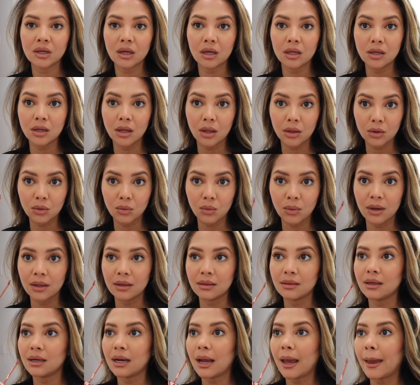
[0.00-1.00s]
Another
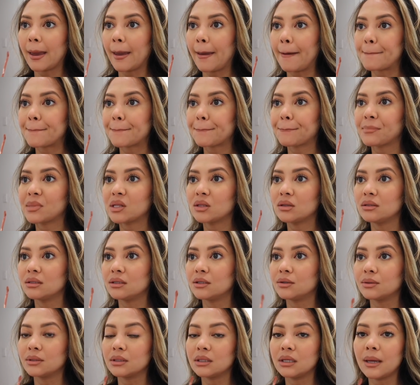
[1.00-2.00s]
one that I
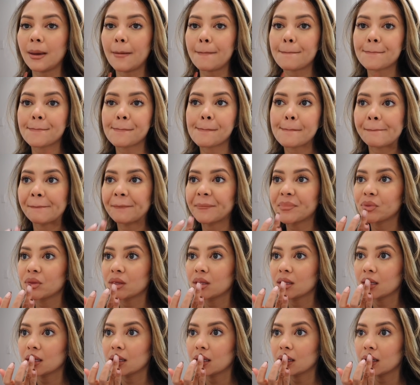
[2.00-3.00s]
literally
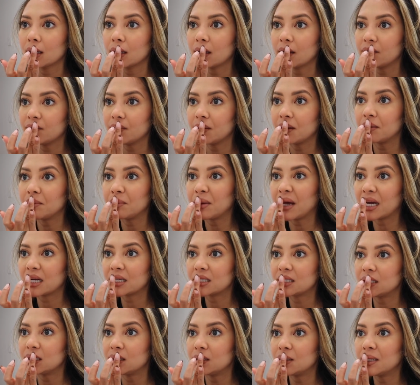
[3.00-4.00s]
have gone
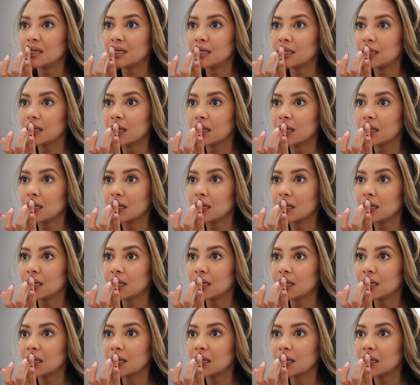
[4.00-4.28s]
back to